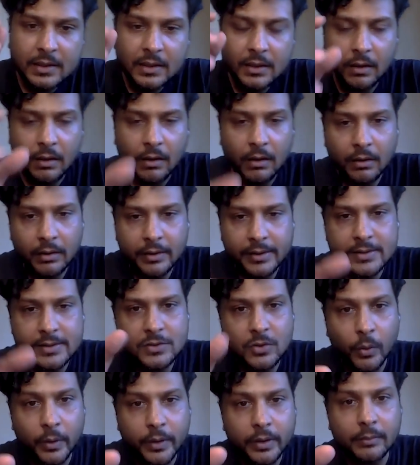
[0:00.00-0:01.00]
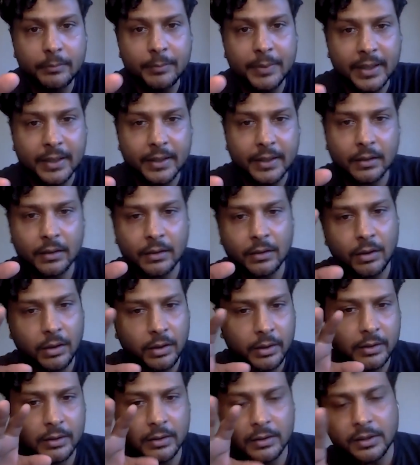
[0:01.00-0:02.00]
Uh, he's going to be
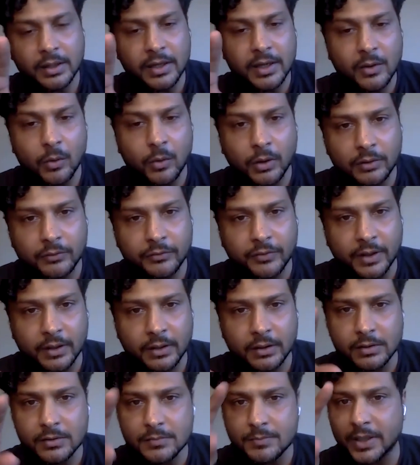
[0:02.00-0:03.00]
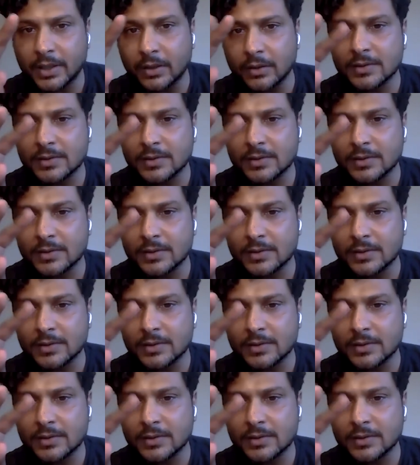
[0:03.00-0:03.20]
in the three quarter frontal yeah.